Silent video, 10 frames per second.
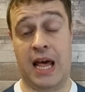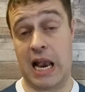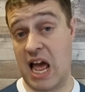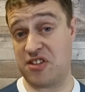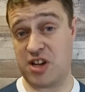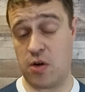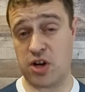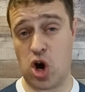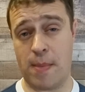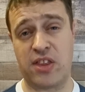Let us know in the
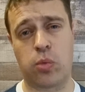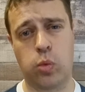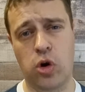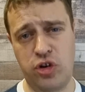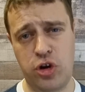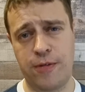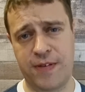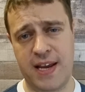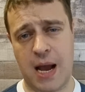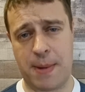comments, what do you
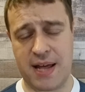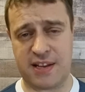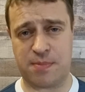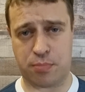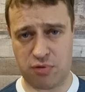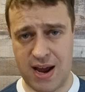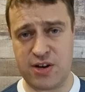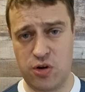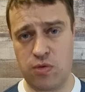think about this brand new